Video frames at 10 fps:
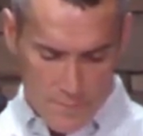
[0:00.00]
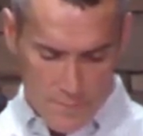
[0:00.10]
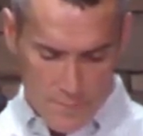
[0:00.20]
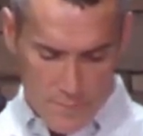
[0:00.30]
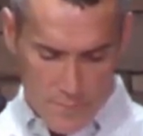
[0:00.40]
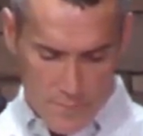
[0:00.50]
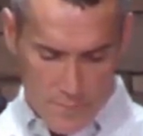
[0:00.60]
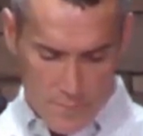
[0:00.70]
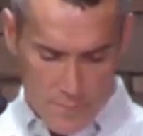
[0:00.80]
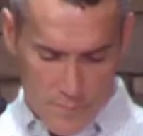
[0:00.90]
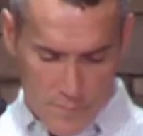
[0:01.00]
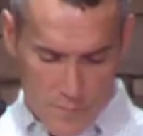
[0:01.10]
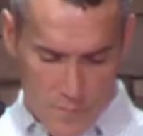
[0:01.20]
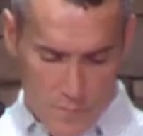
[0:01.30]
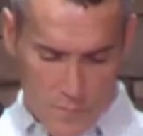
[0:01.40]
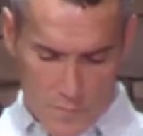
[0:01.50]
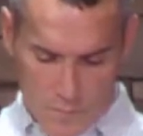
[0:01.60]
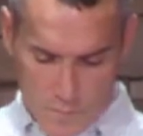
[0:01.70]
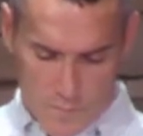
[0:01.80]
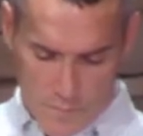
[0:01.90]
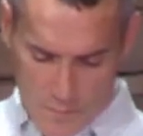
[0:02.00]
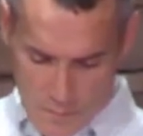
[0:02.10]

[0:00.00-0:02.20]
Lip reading: Nothing is said.